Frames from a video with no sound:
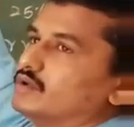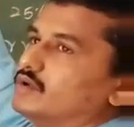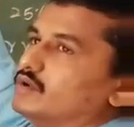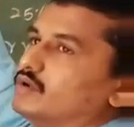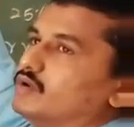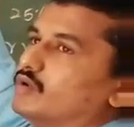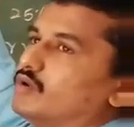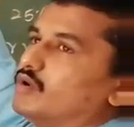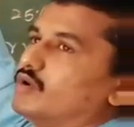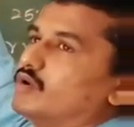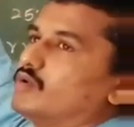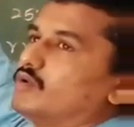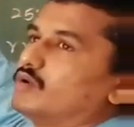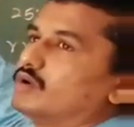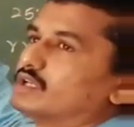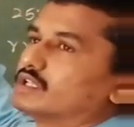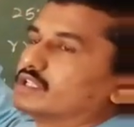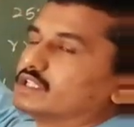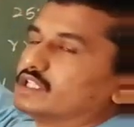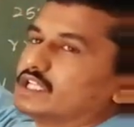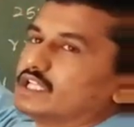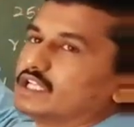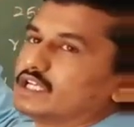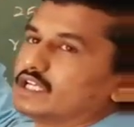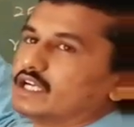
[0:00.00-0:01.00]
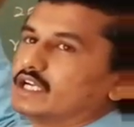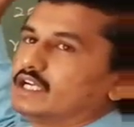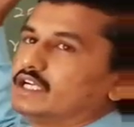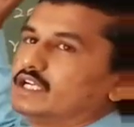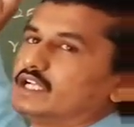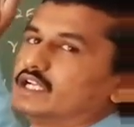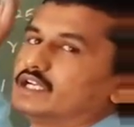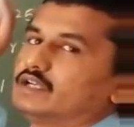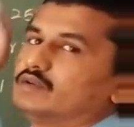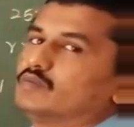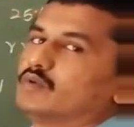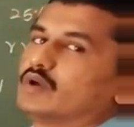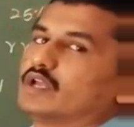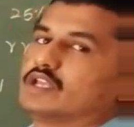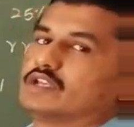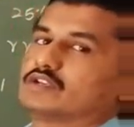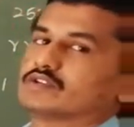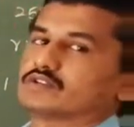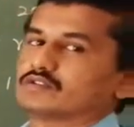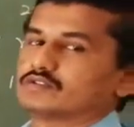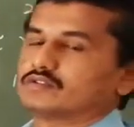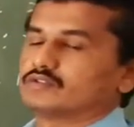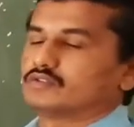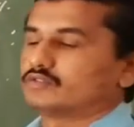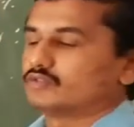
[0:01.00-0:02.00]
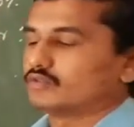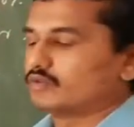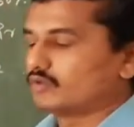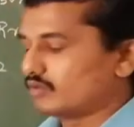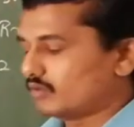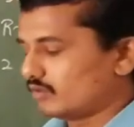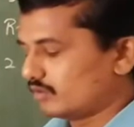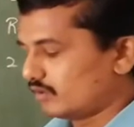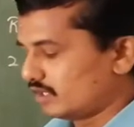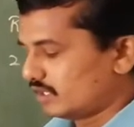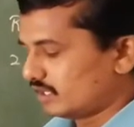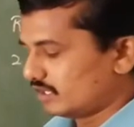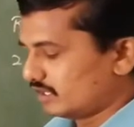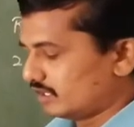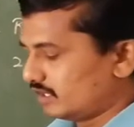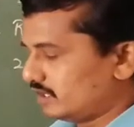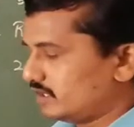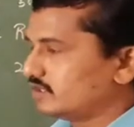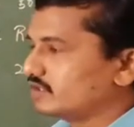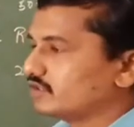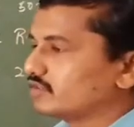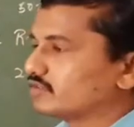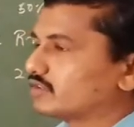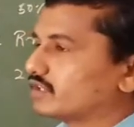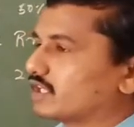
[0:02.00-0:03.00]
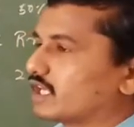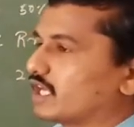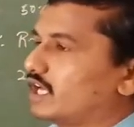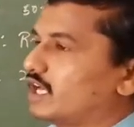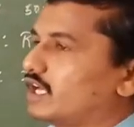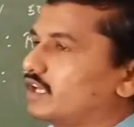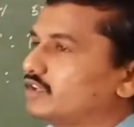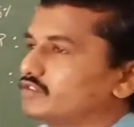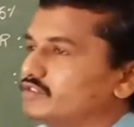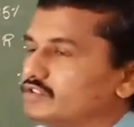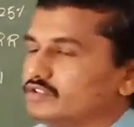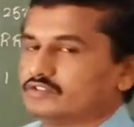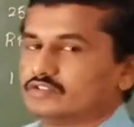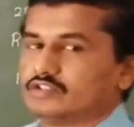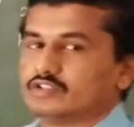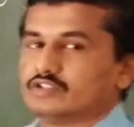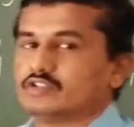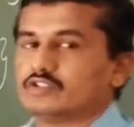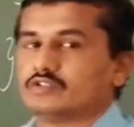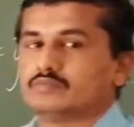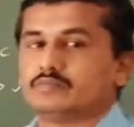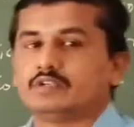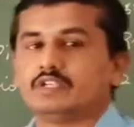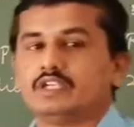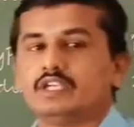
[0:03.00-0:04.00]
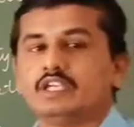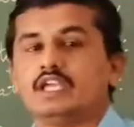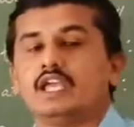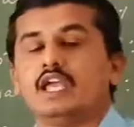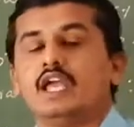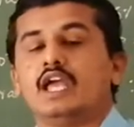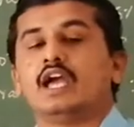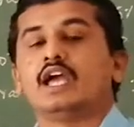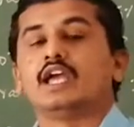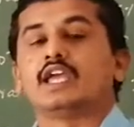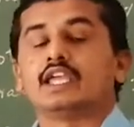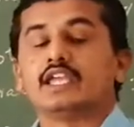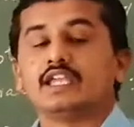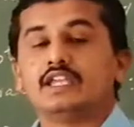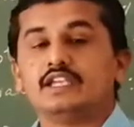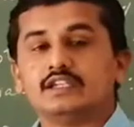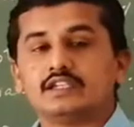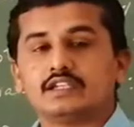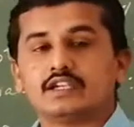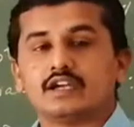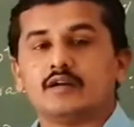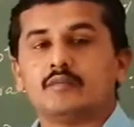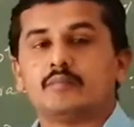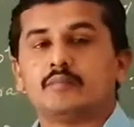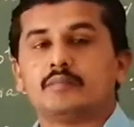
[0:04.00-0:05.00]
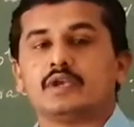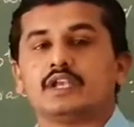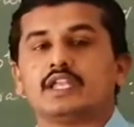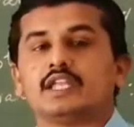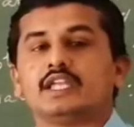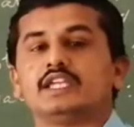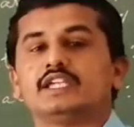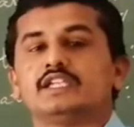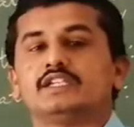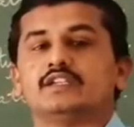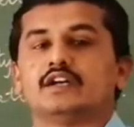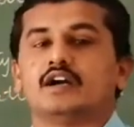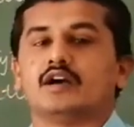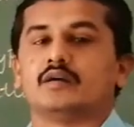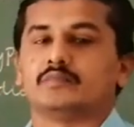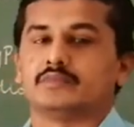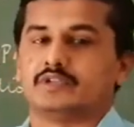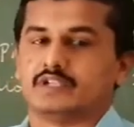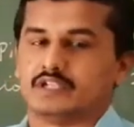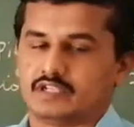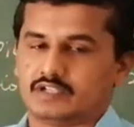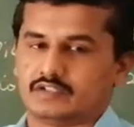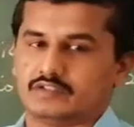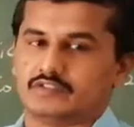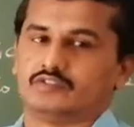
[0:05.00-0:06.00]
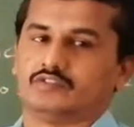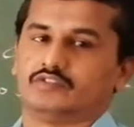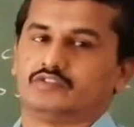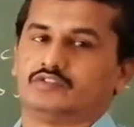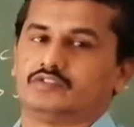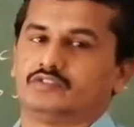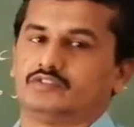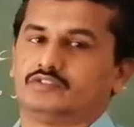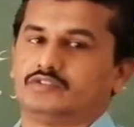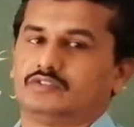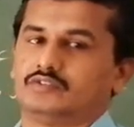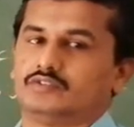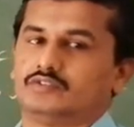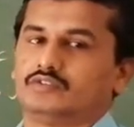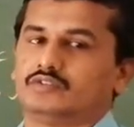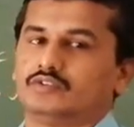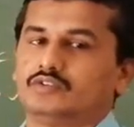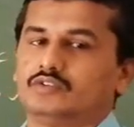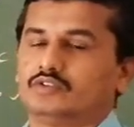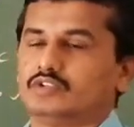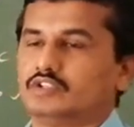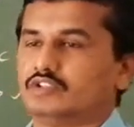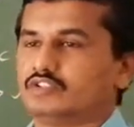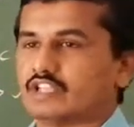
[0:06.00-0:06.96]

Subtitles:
over the red and white. So, in this cross is said to be incomplete dominance. So, is